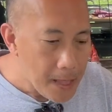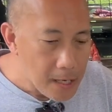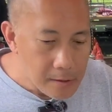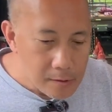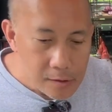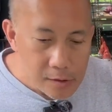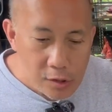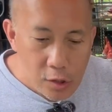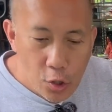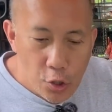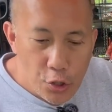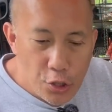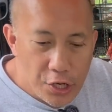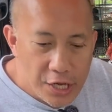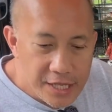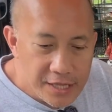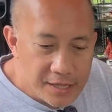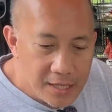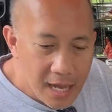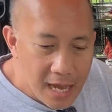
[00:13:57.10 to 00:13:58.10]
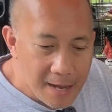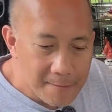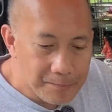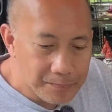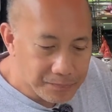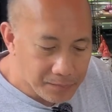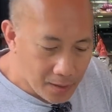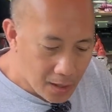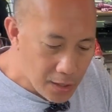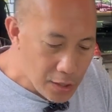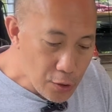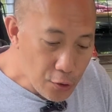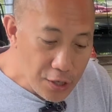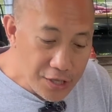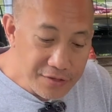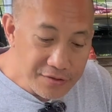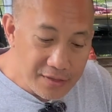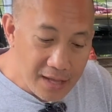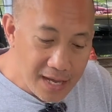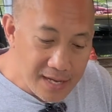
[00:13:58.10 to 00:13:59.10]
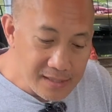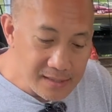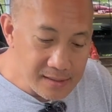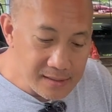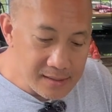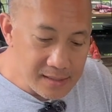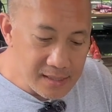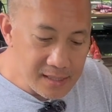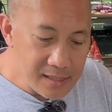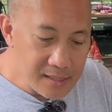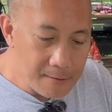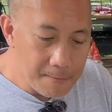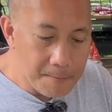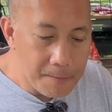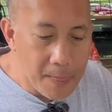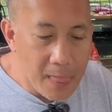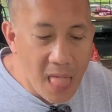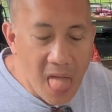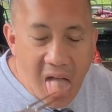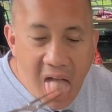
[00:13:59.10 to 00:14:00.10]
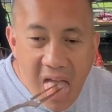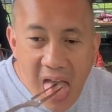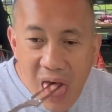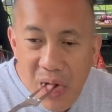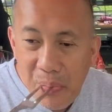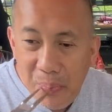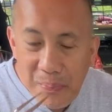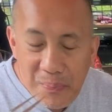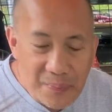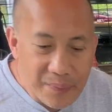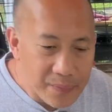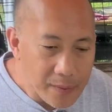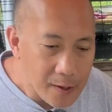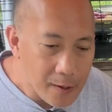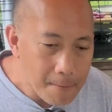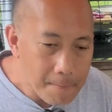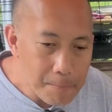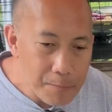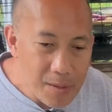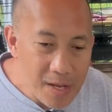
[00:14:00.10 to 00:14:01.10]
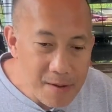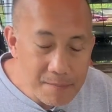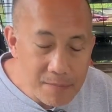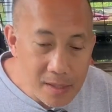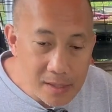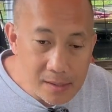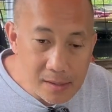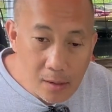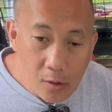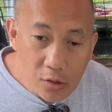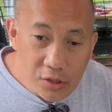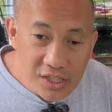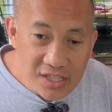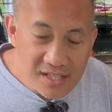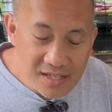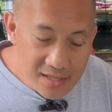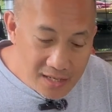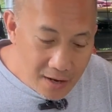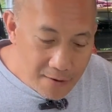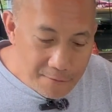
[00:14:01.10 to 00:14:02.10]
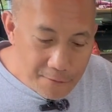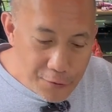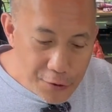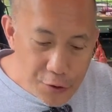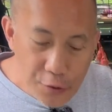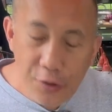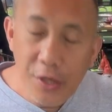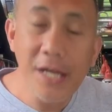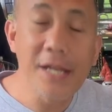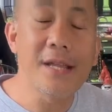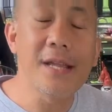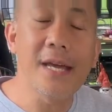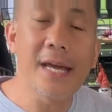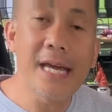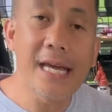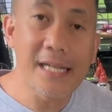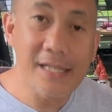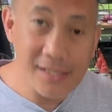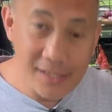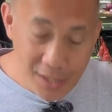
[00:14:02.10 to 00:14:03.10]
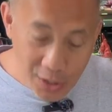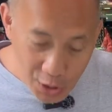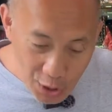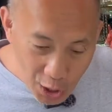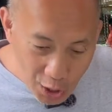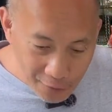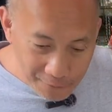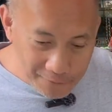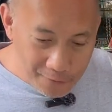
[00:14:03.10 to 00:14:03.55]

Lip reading: so you can taste it. If the salt is enough for you, then it's enough.